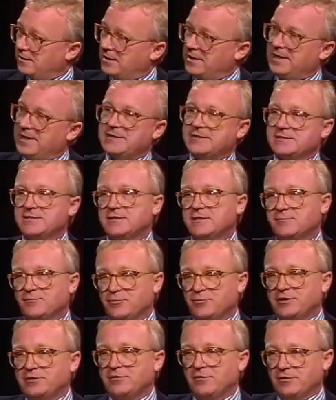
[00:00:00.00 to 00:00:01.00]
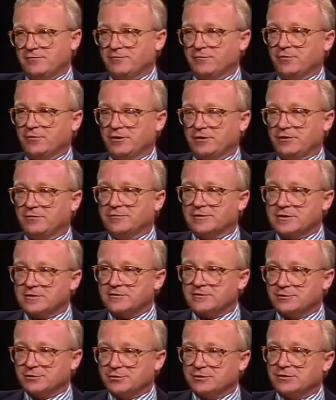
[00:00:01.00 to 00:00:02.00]
I see a pre-dawn vertical
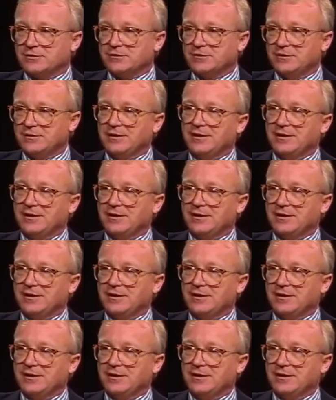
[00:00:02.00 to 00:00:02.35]
insertion,